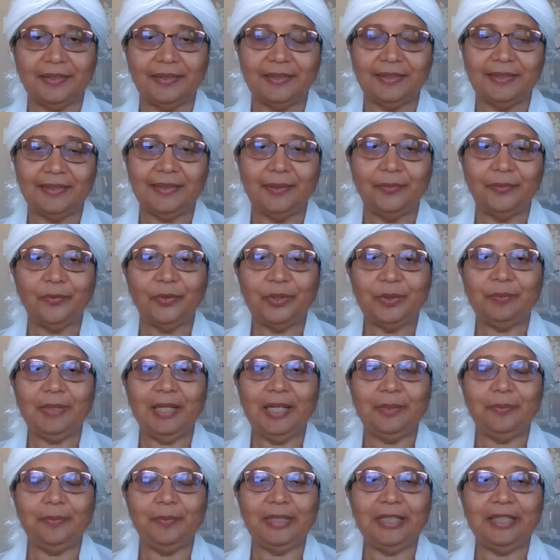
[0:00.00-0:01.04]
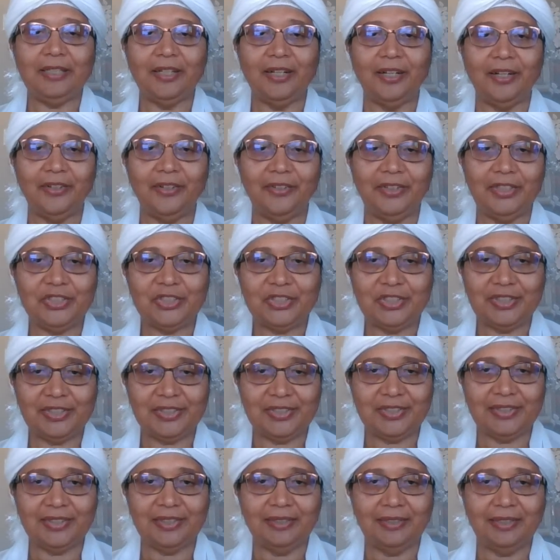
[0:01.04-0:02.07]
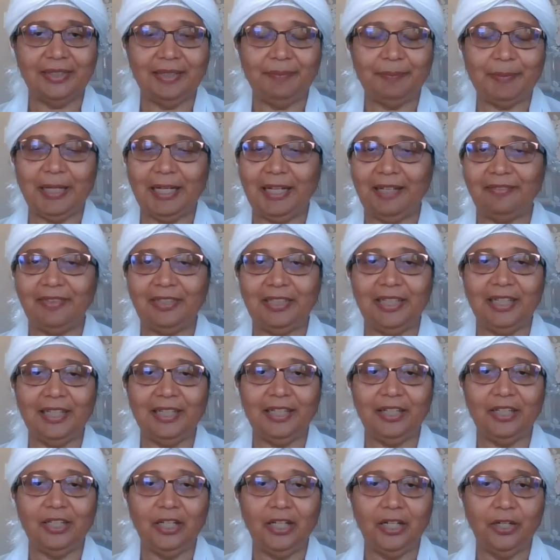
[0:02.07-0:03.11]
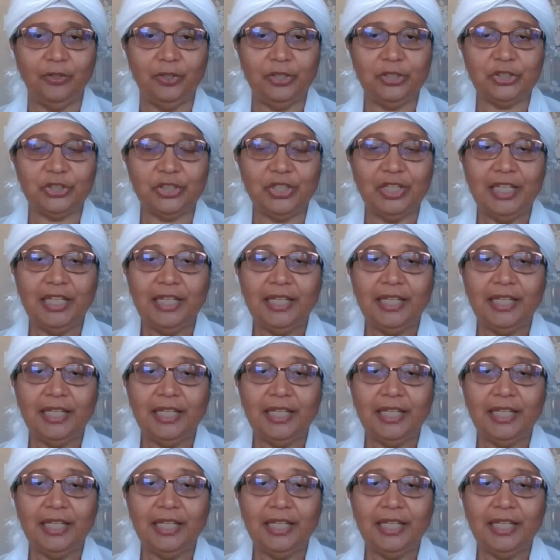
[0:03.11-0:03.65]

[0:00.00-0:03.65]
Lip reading: Someone might be courageous, they might have a lot of courage.